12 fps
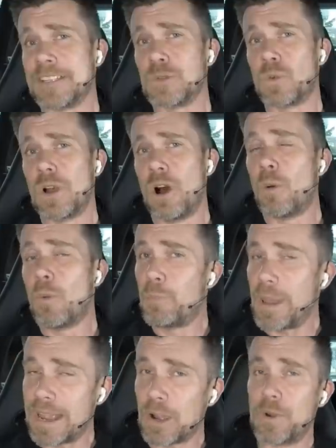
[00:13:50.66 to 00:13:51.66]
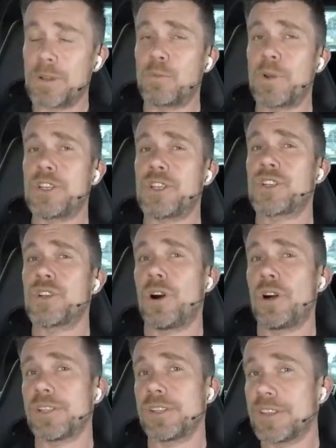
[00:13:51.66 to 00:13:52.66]
as well, back when we
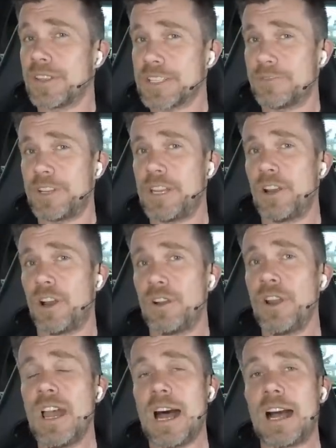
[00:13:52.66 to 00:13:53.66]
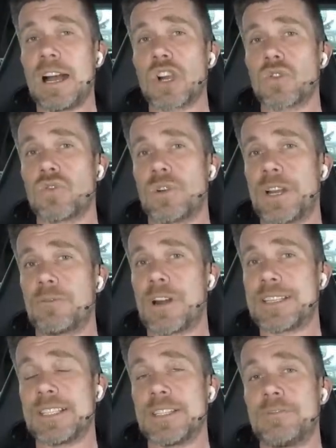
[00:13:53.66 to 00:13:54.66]
shot this video, Croydon
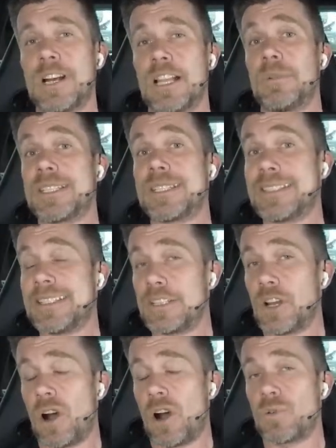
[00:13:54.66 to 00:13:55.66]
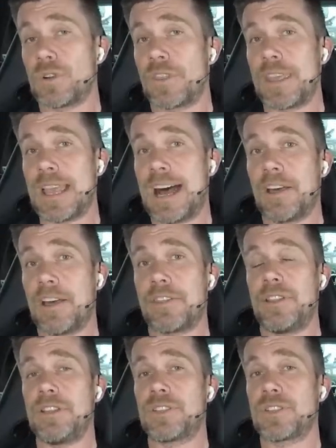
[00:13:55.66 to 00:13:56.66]
Racing Developments did hold the
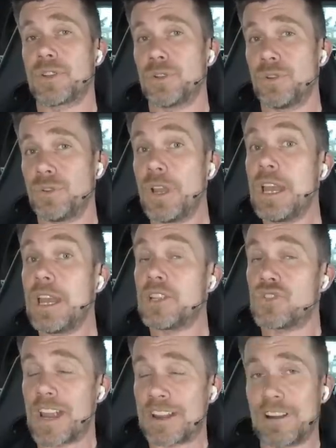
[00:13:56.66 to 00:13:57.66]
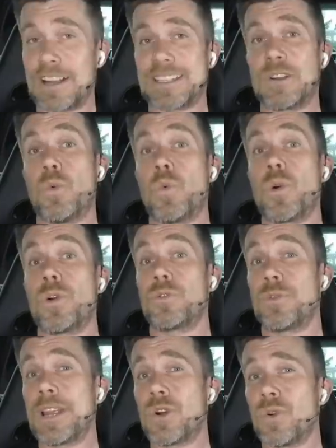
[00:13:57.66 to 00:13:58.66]
R32 drag racing world
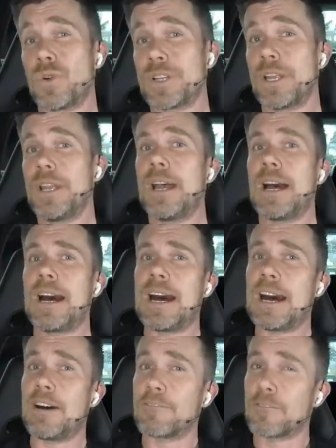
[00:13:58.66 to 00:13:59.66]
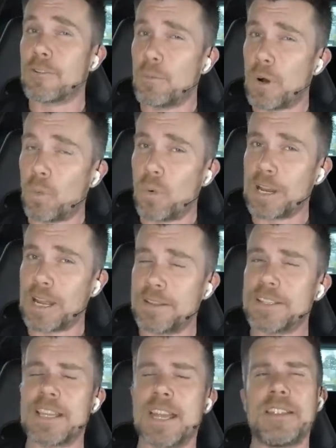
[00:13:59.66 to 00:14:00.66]
record. From what I
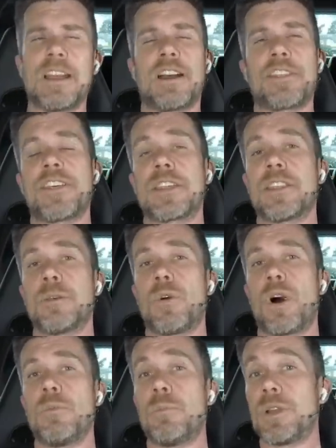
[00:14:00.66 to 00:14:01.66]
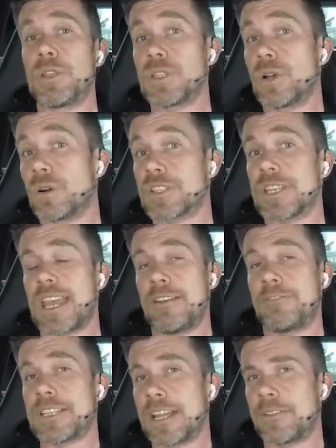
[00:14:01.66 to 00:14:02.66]
understand now, I think at the moment Matux
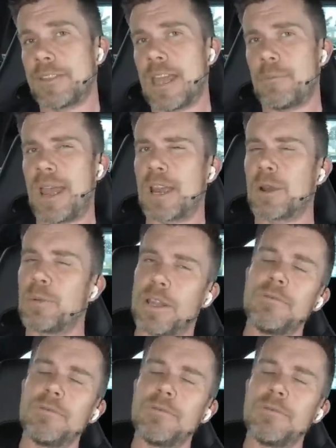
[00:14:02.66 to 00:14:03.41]
have taken that back, but